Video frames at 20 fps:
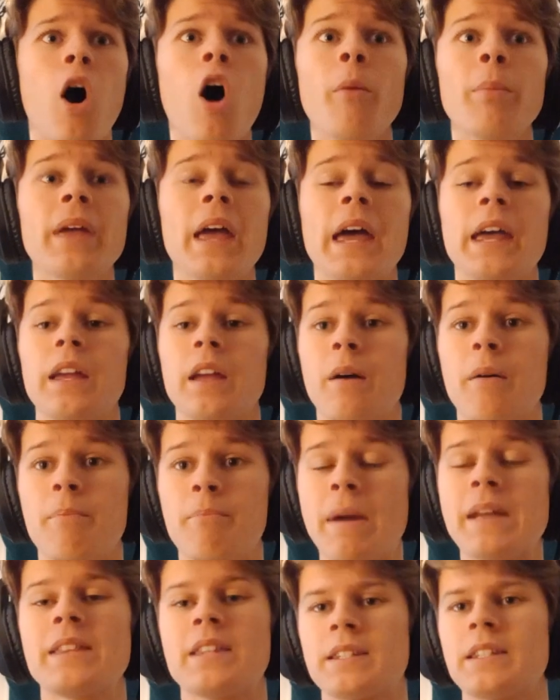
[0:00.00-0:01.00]
RBA
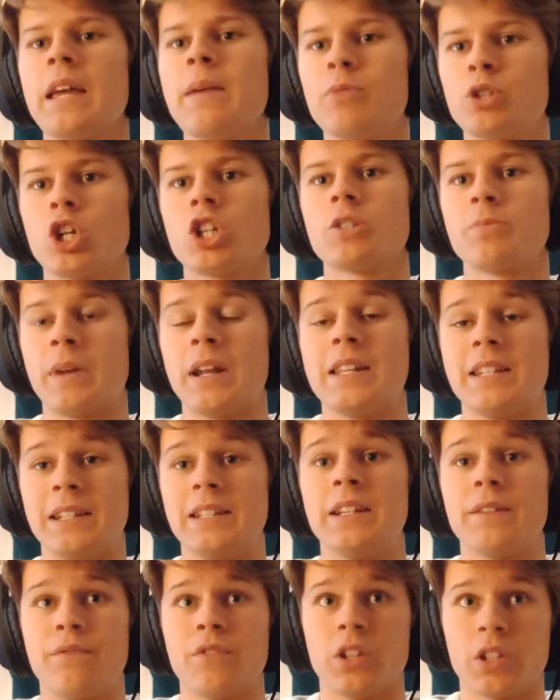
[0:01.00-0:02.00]
made the same adjustment as
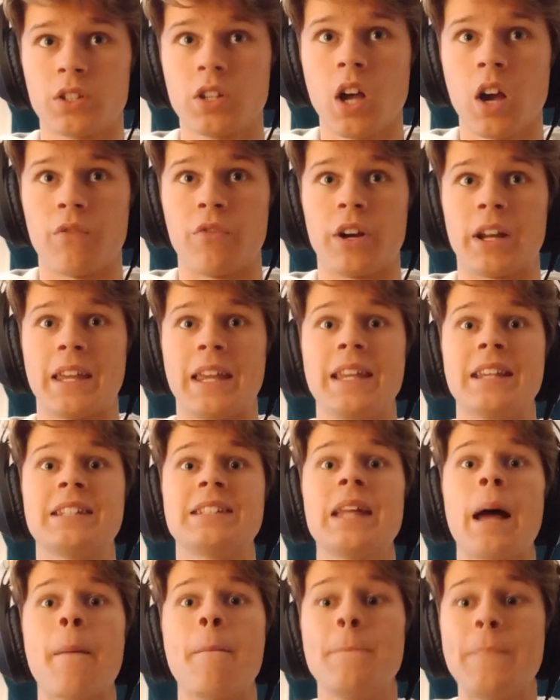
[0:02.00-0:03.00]
he did for the serve, really. He
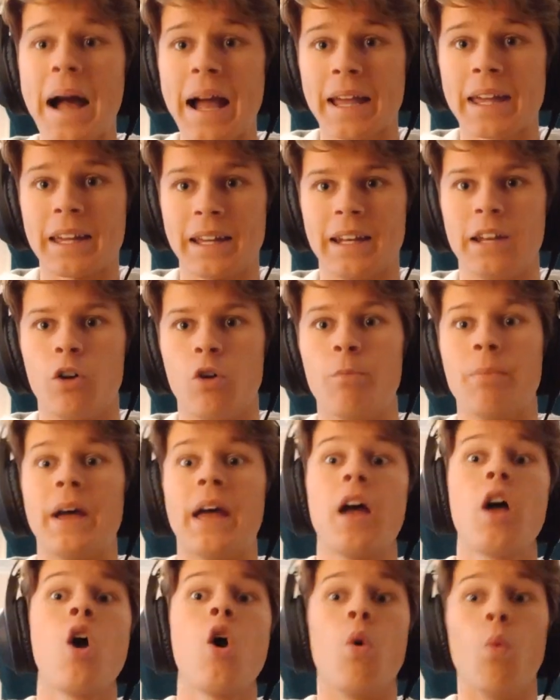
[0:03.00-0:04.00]
stepped back a little
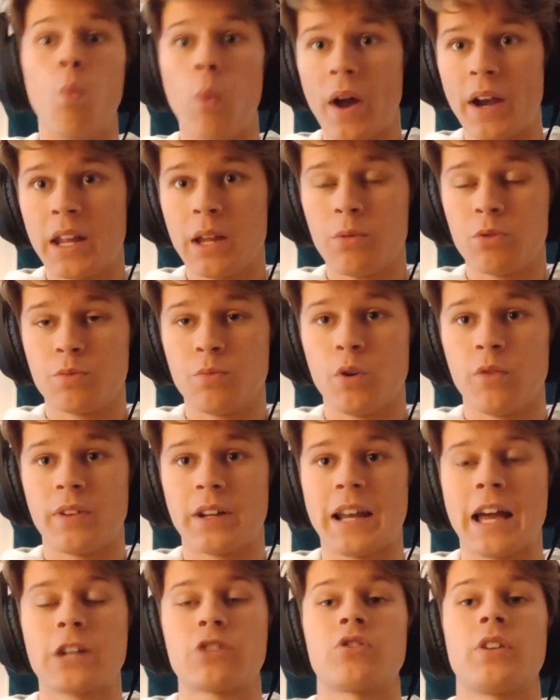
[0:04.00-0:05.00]
bit when he was
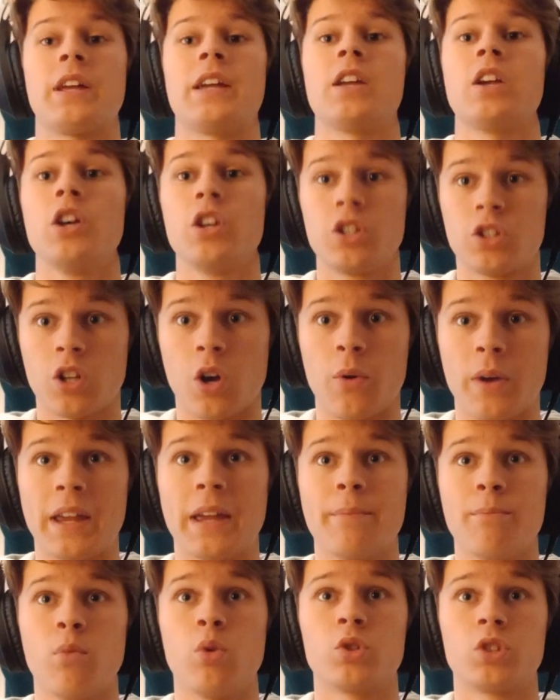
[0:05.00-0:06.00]
moving laterally, so
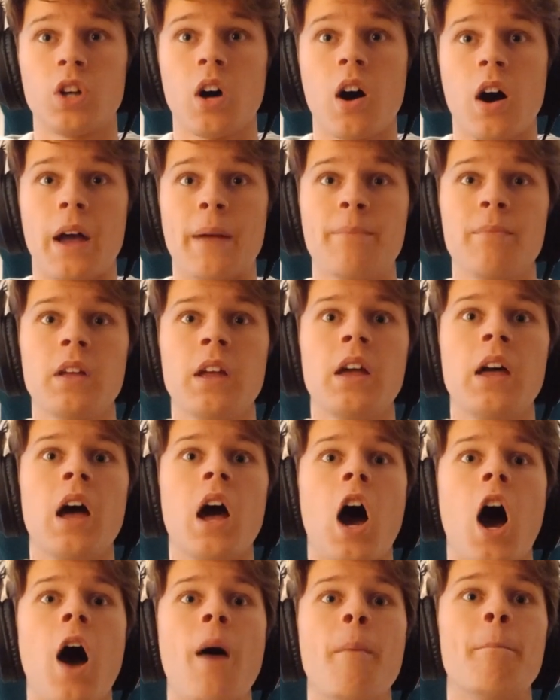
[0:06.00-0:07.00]
he had more time.
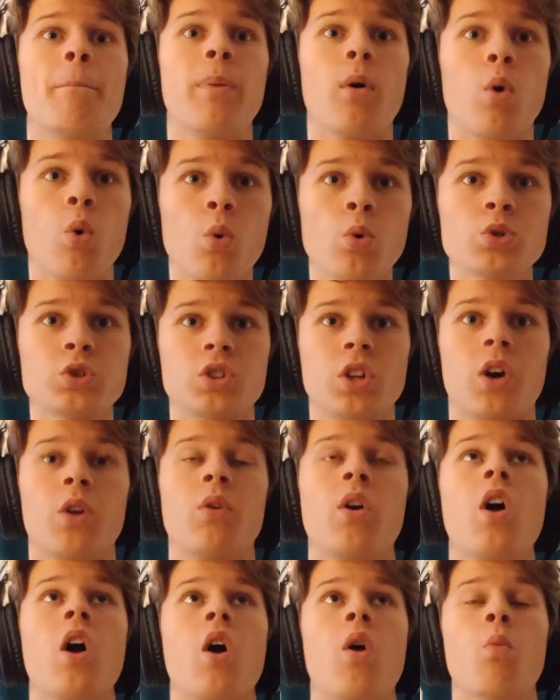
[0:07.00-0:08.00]
But
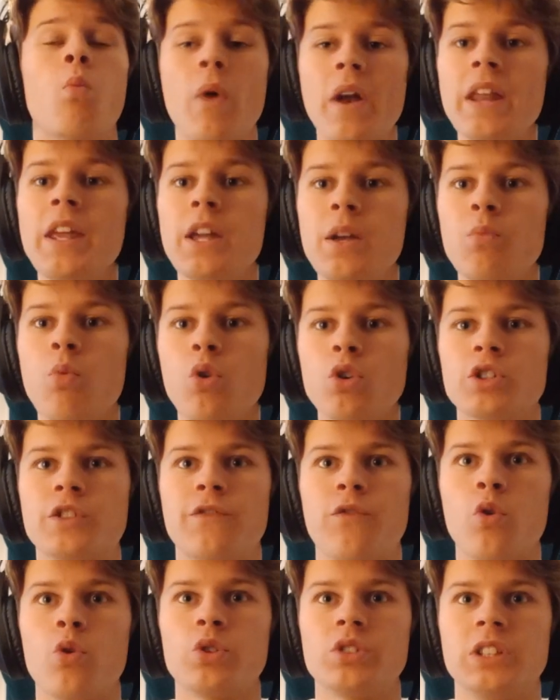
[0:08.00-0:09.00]
also, when he was
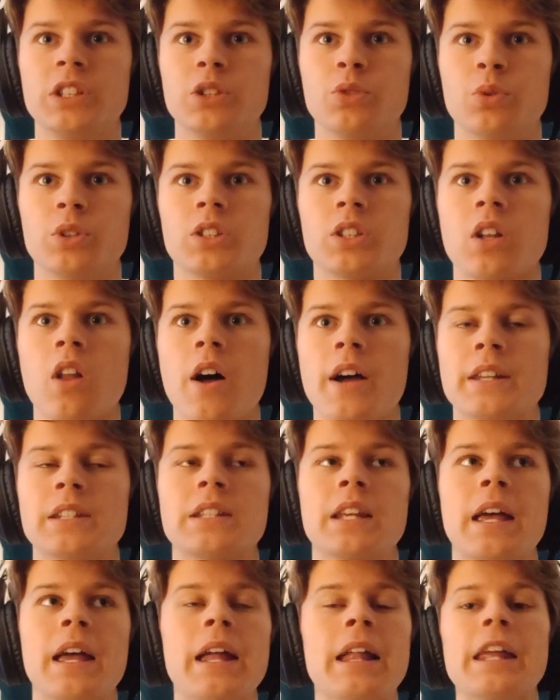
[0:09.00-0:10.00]
forced into a
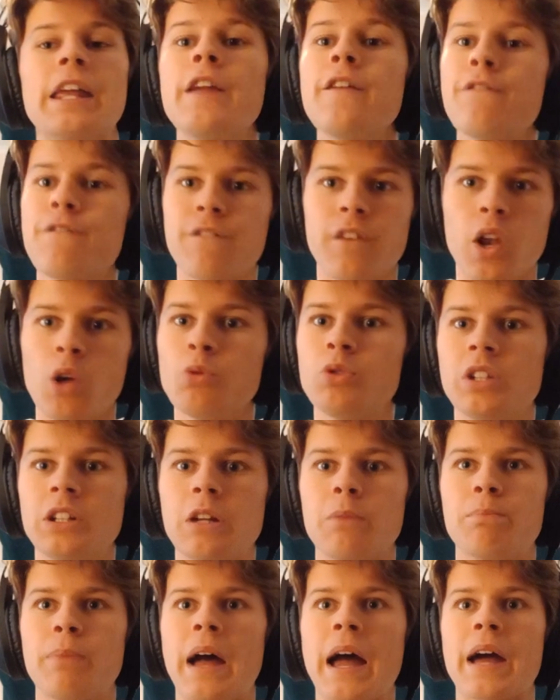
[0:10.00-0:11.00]
slice, he
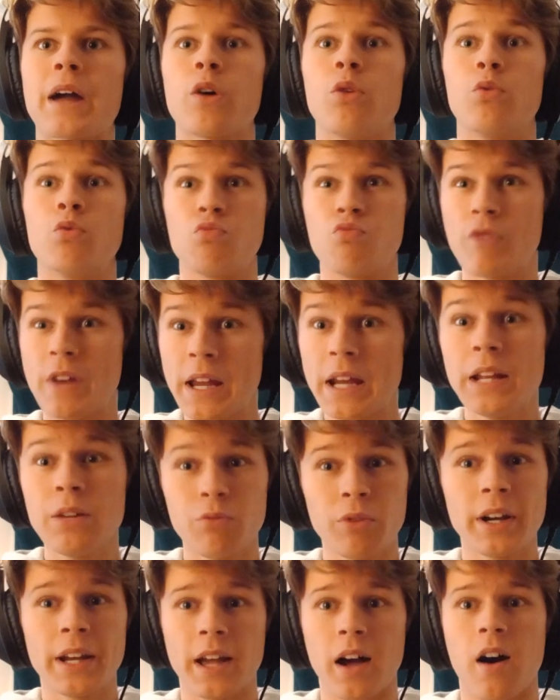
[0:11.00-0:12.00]
floated it back
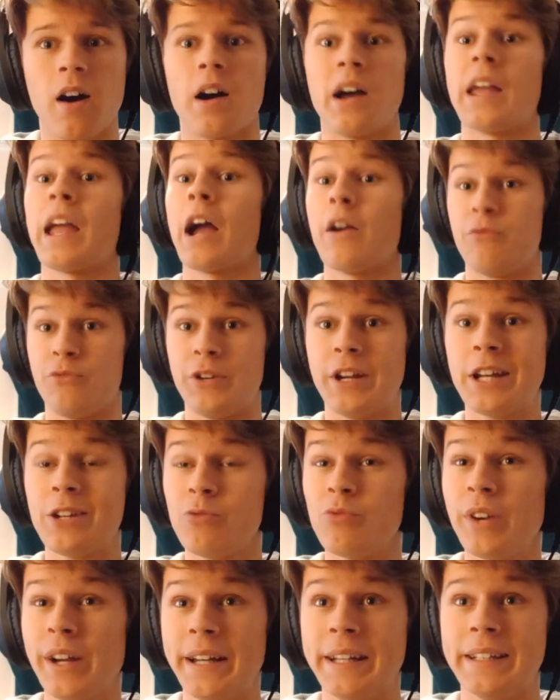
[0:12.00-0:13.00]
really high and
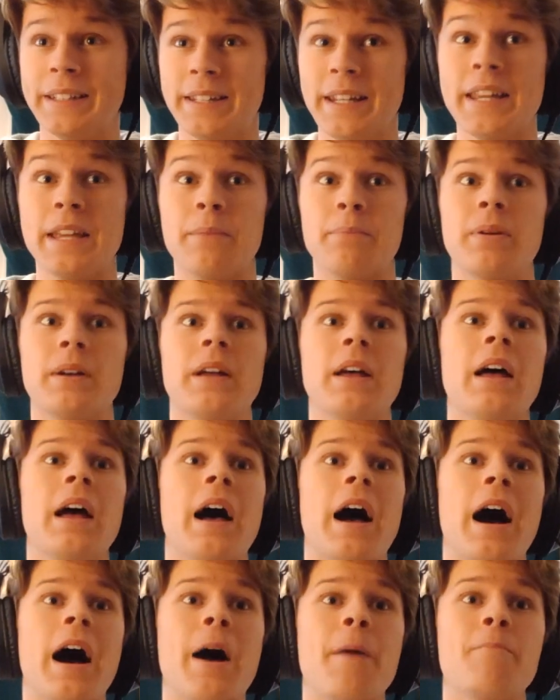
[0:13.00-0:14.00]
really deep.
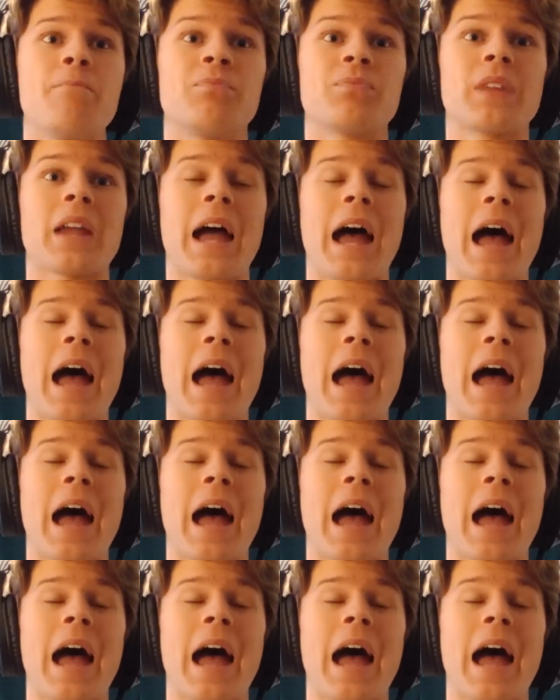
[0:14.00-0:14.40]
And